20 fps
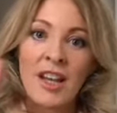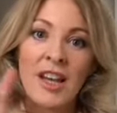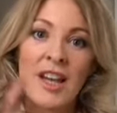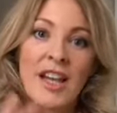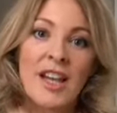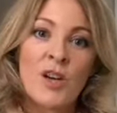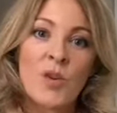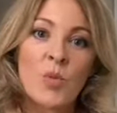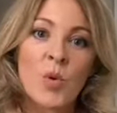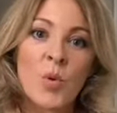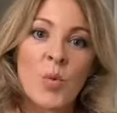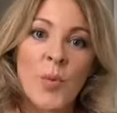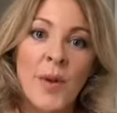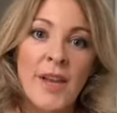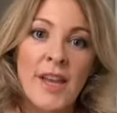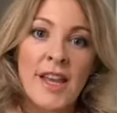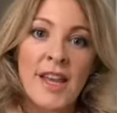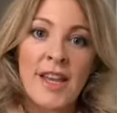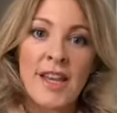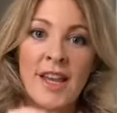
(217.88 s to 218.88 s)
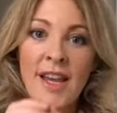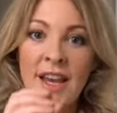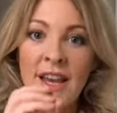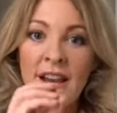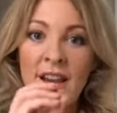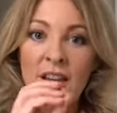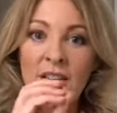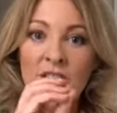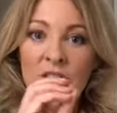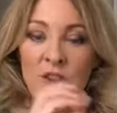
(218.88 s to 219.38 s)
it will be
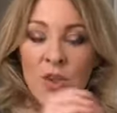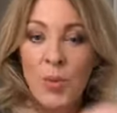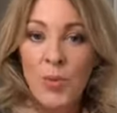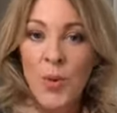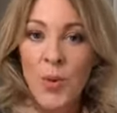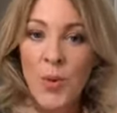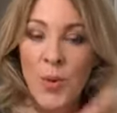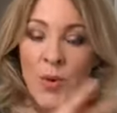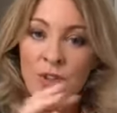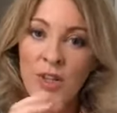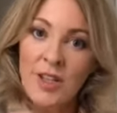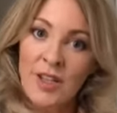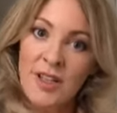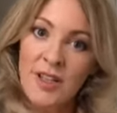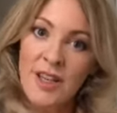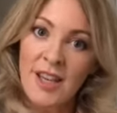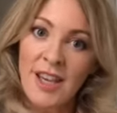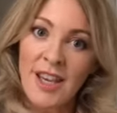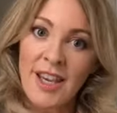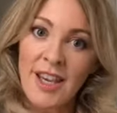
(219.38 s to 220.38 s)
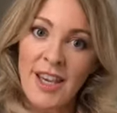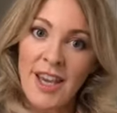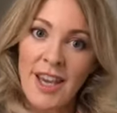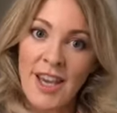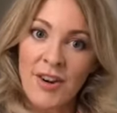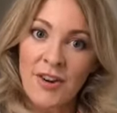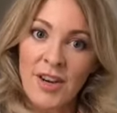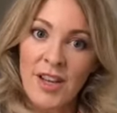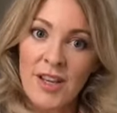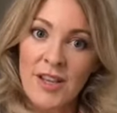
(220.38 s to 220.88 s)
supported in key
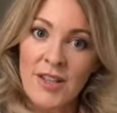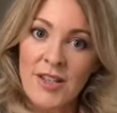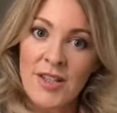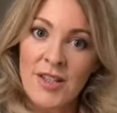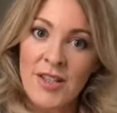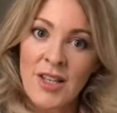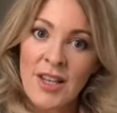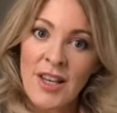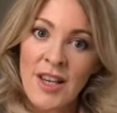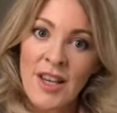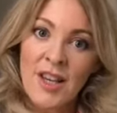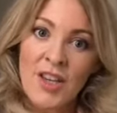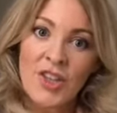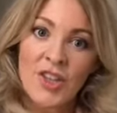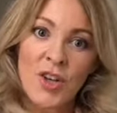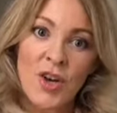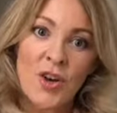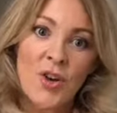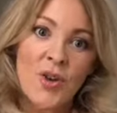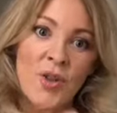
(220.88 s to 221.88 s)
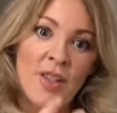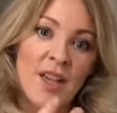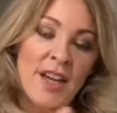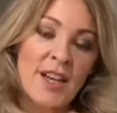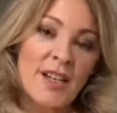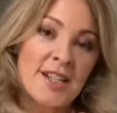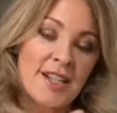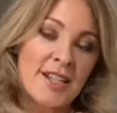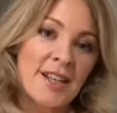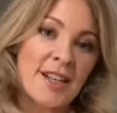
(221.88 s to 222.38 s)
areas so
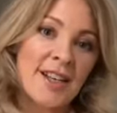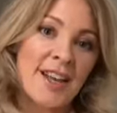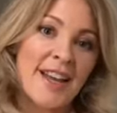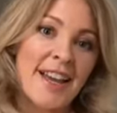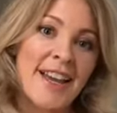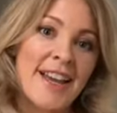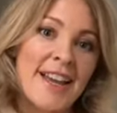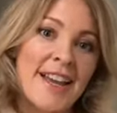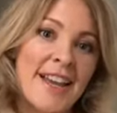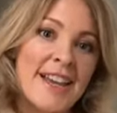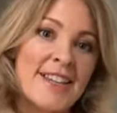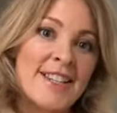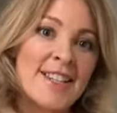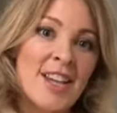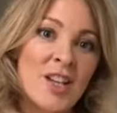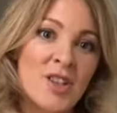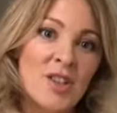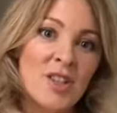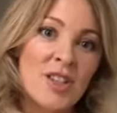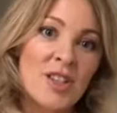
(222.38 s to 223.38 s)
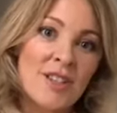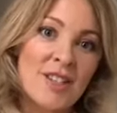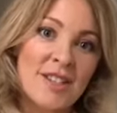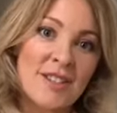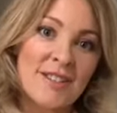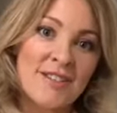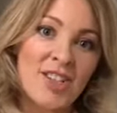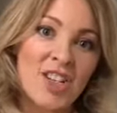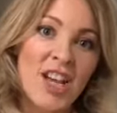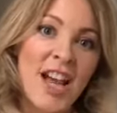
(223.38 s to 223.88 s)
that it doesn't
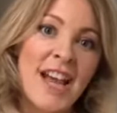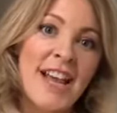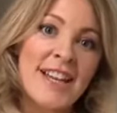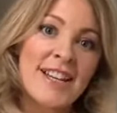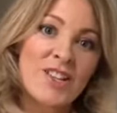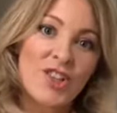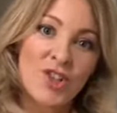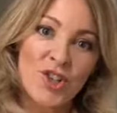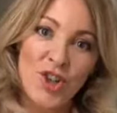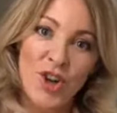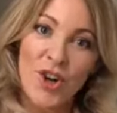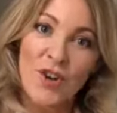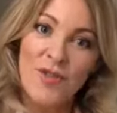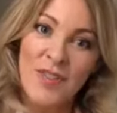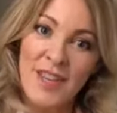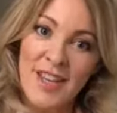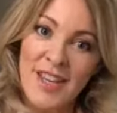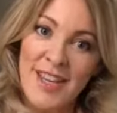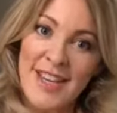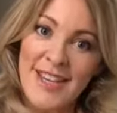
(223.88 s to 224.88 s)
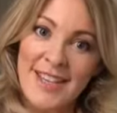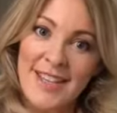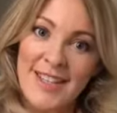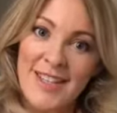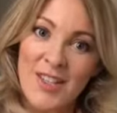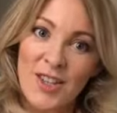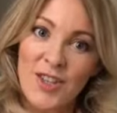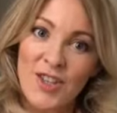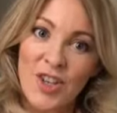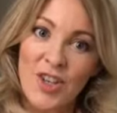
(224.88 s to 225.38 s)
change over the
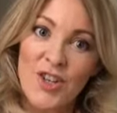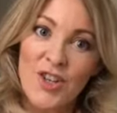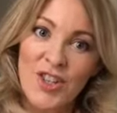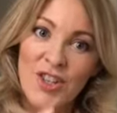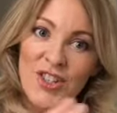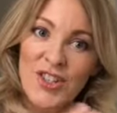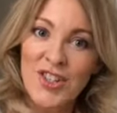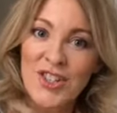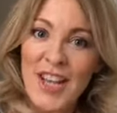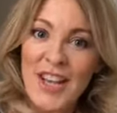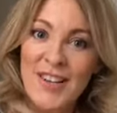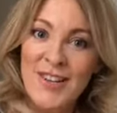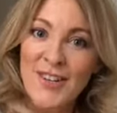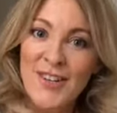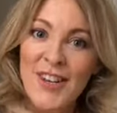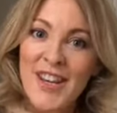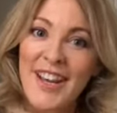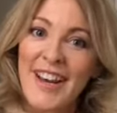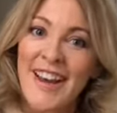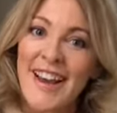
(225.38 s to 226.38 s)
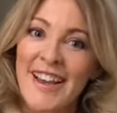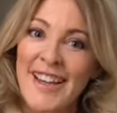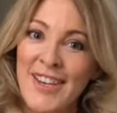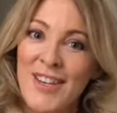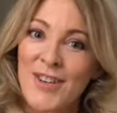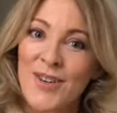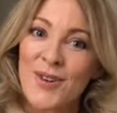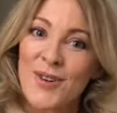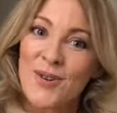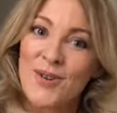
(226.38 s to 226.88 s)
years. So you can stay looking like
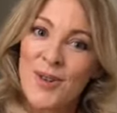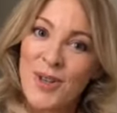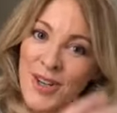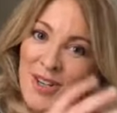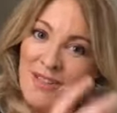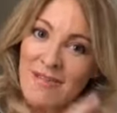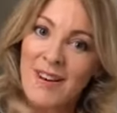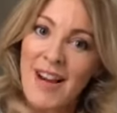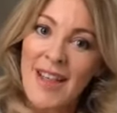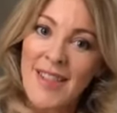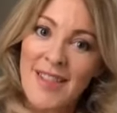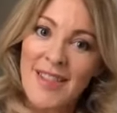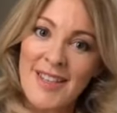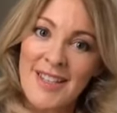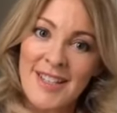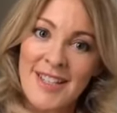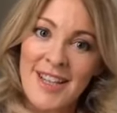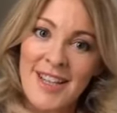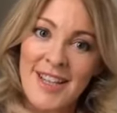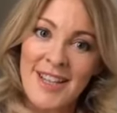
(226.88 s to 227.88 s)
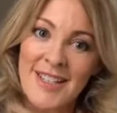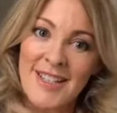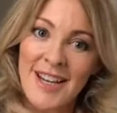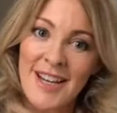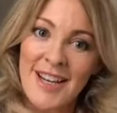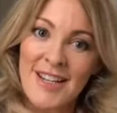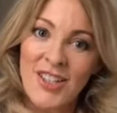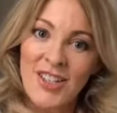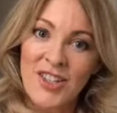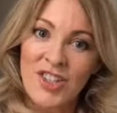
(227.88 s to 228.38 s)
you rather than seeing these
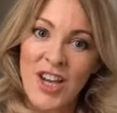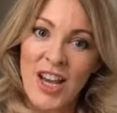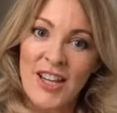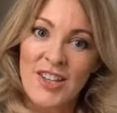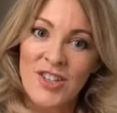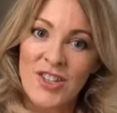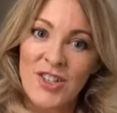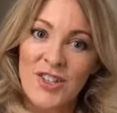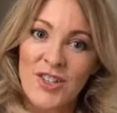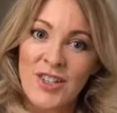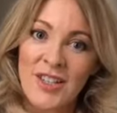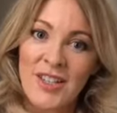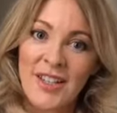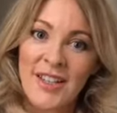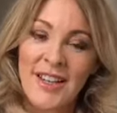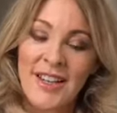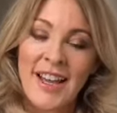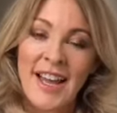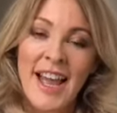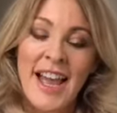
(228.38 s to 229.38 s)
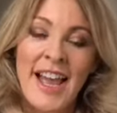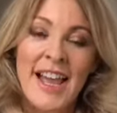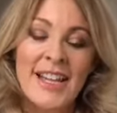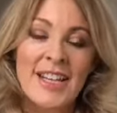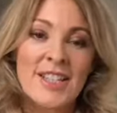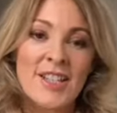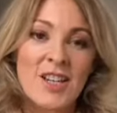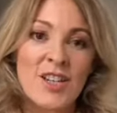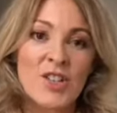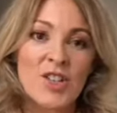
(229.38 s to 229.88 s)
aging changes.
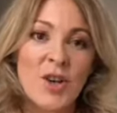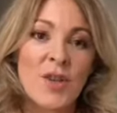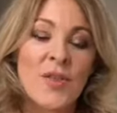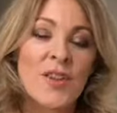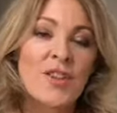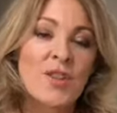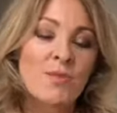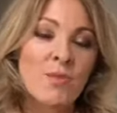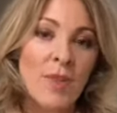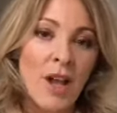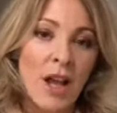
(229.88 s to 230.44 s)
And so this